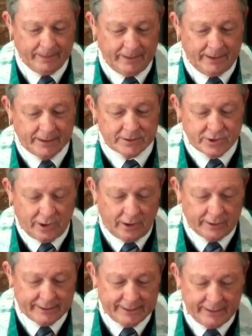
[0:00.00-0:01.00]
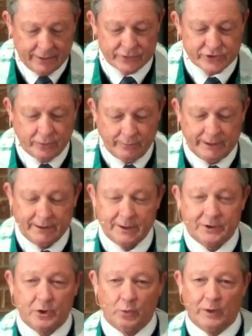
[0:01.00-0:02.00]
He had taught and healed so many that there